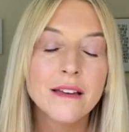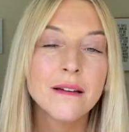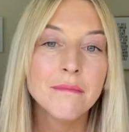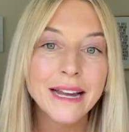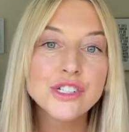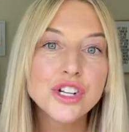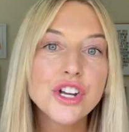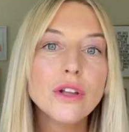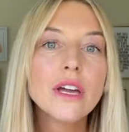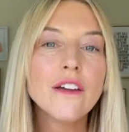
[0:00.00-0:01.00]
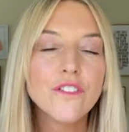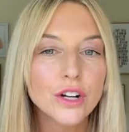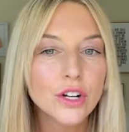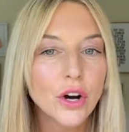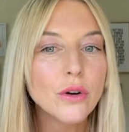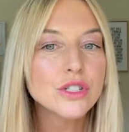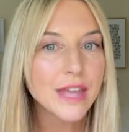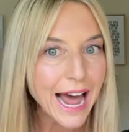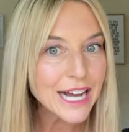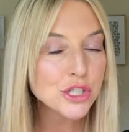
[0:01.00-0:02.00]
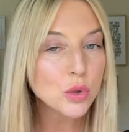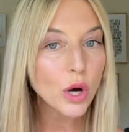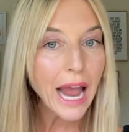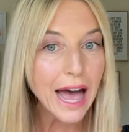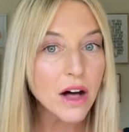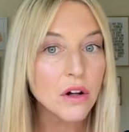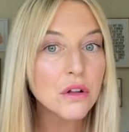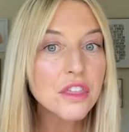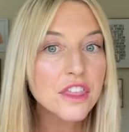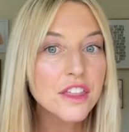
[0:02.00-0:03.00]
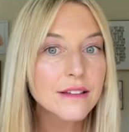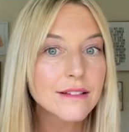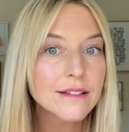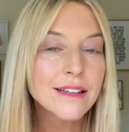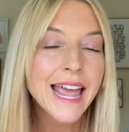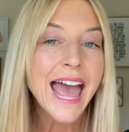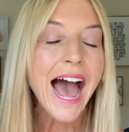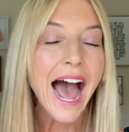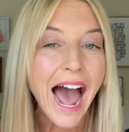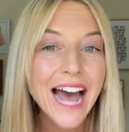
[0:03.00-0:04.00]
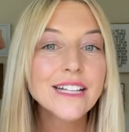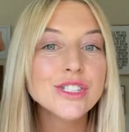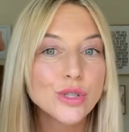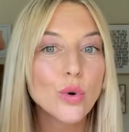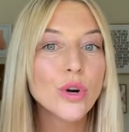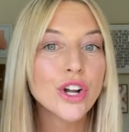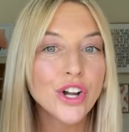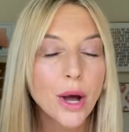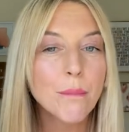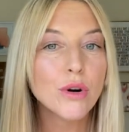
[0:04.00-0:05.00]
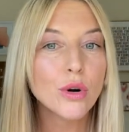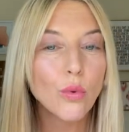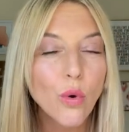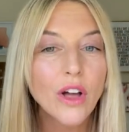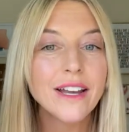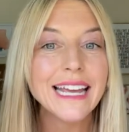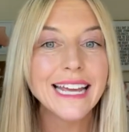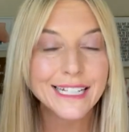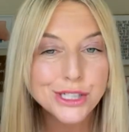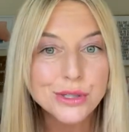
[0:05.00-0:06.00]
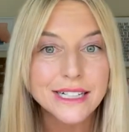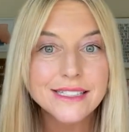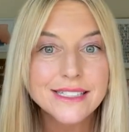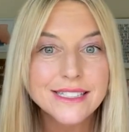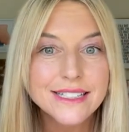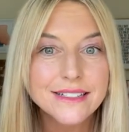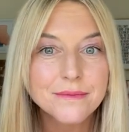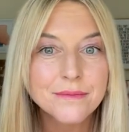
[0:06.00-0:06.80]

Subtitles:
Make sure you're looking for a coach that has your health as your number one interest.